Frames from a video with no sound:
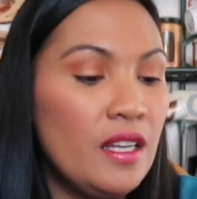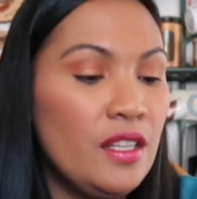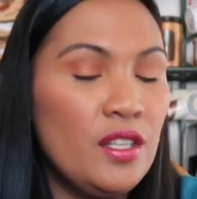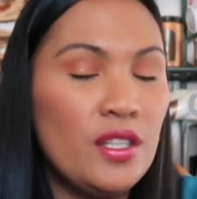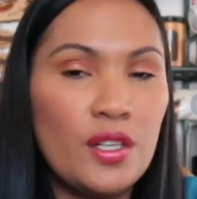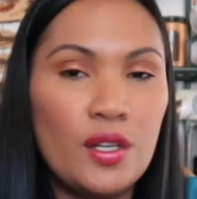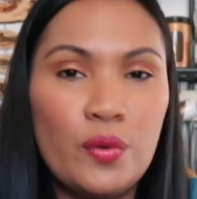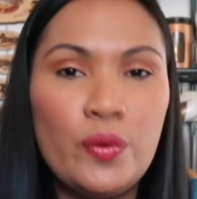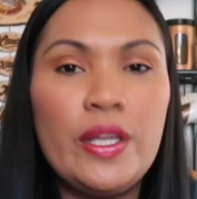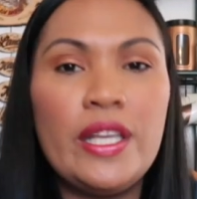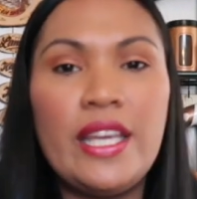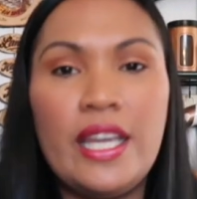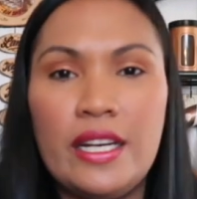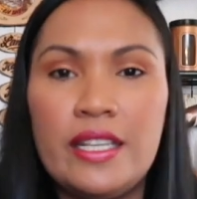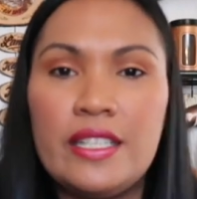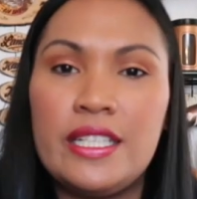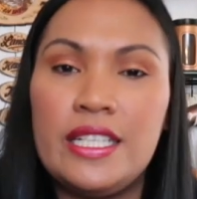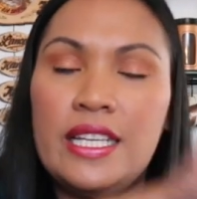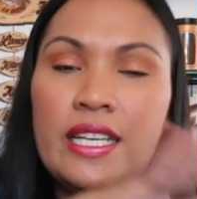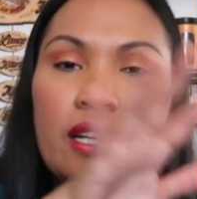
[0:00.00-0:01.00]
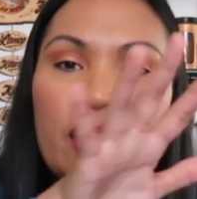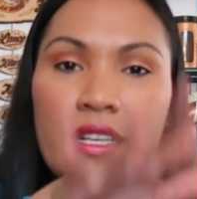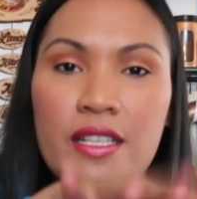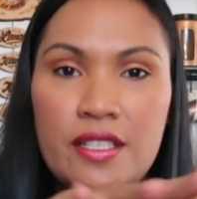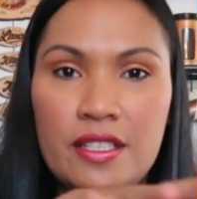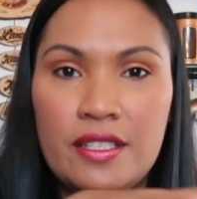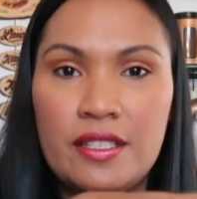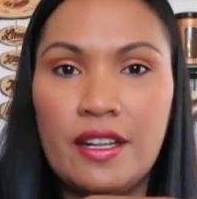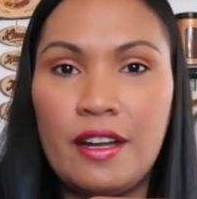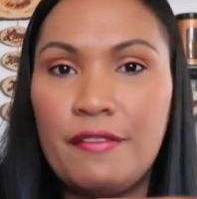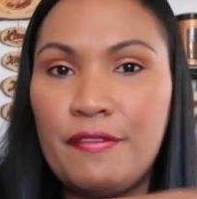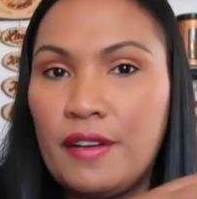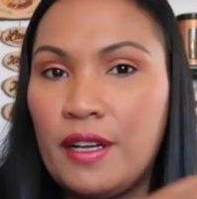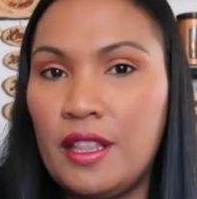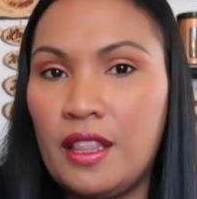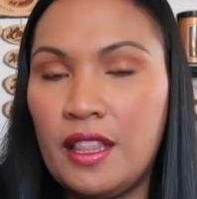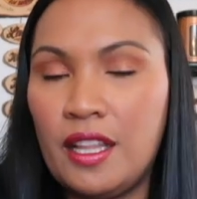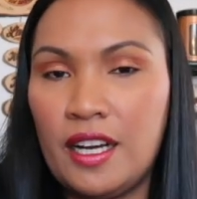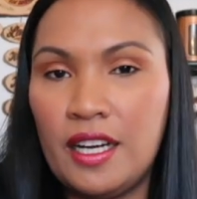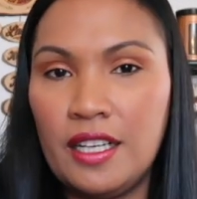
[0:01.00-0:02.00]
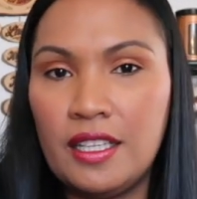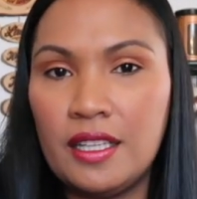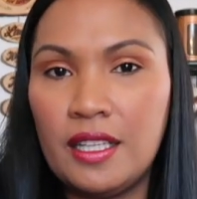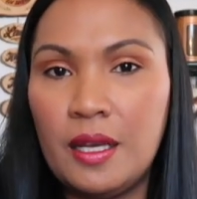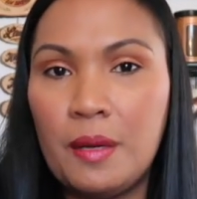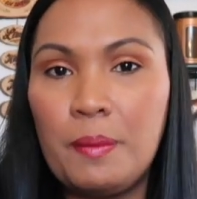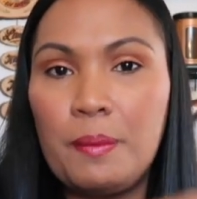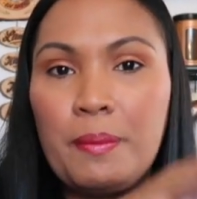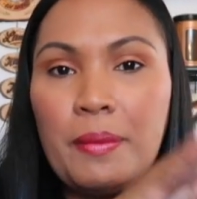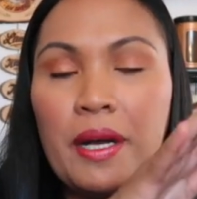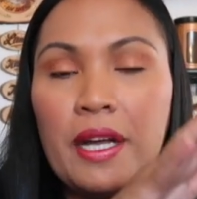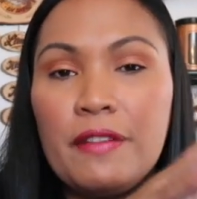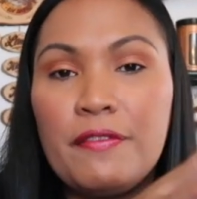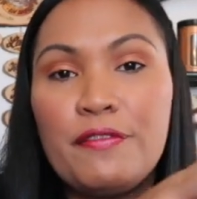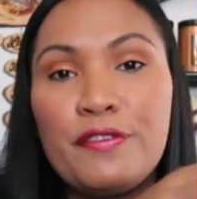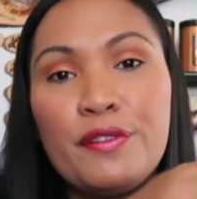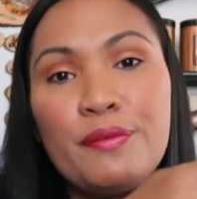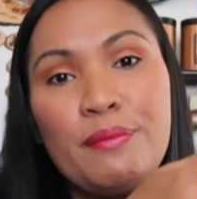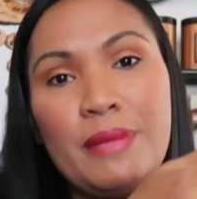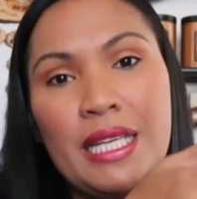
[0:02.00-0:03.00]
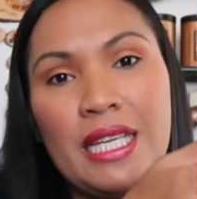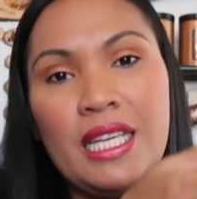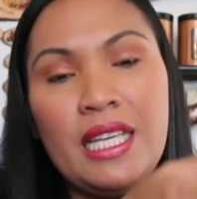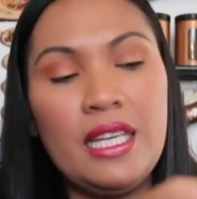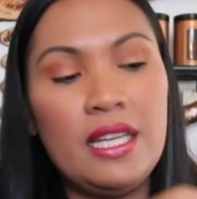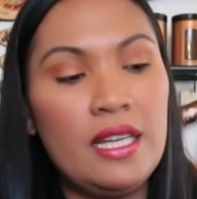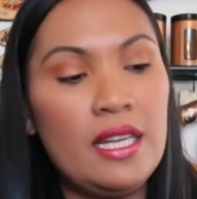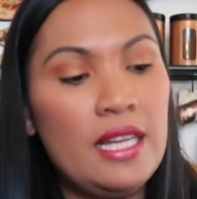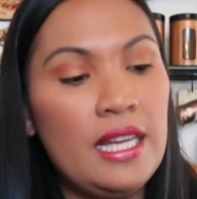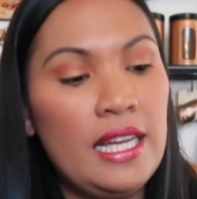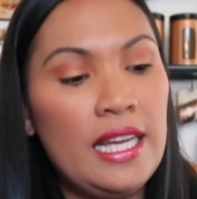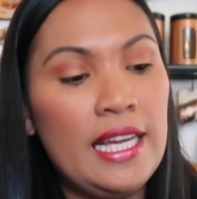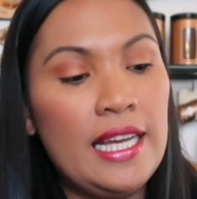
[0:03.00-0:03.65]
you know, we carry stuff a lot, but for me,